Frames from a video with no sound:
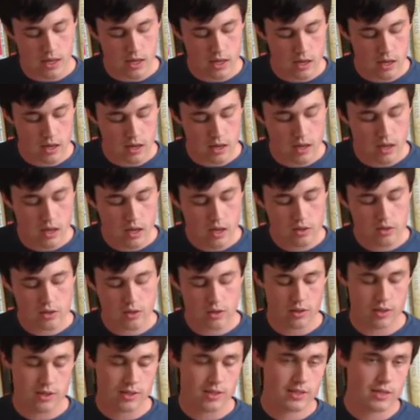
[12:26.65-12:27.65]
E
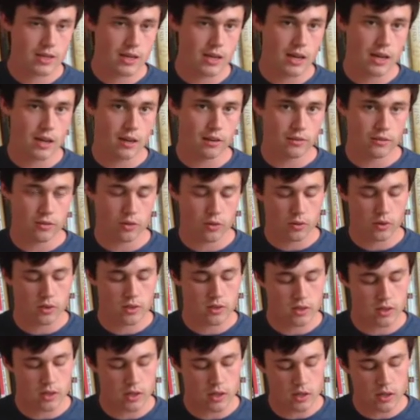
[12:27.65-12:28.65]
to the C. So
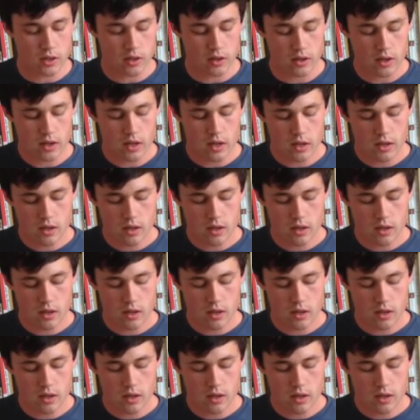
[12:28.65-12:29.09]
it's on,